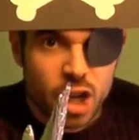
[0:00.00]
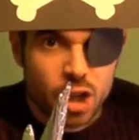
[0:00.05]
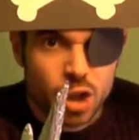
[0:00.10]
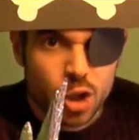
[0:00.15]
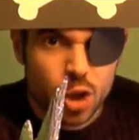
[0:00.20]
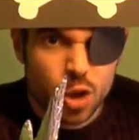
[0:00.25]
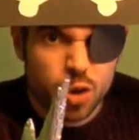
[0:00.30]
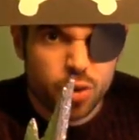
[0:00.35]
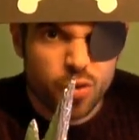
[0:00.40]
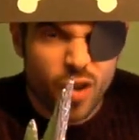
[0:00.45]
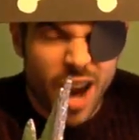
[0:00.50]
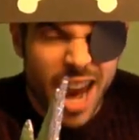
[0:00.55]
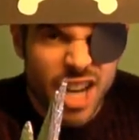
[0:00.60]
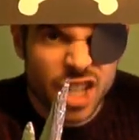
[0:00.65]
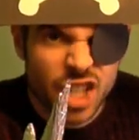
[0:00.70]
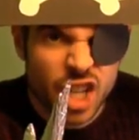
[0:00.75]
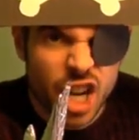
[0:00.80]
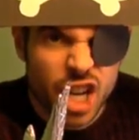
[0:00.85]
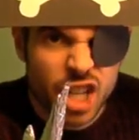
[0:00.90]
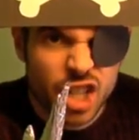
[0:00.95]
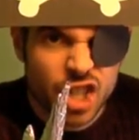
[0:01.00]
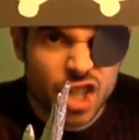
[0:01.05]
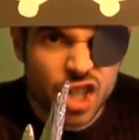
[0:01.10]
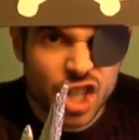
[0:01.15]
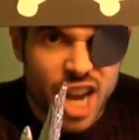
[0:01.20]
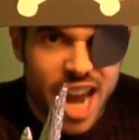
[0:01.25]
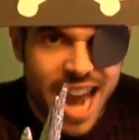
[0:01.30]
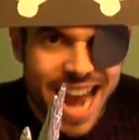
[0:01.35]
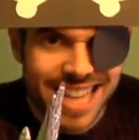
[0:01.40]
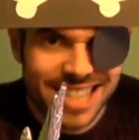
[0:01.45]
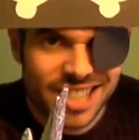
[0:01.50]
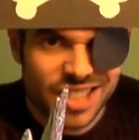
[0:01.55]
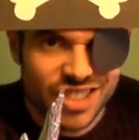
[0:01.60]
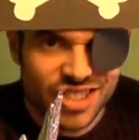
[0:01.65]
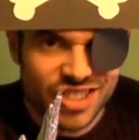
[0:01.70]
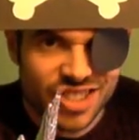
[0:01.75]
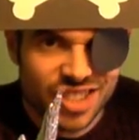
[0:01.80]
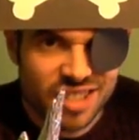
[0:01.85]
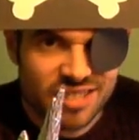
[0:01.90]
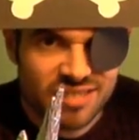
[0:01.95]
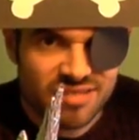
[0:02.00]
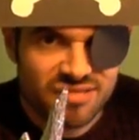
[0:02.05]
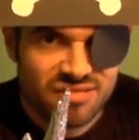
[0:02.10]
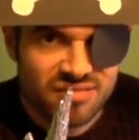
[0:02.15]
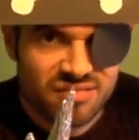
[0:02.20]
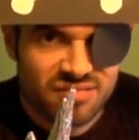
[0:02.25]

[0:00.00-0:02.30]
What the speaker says: treasure chest.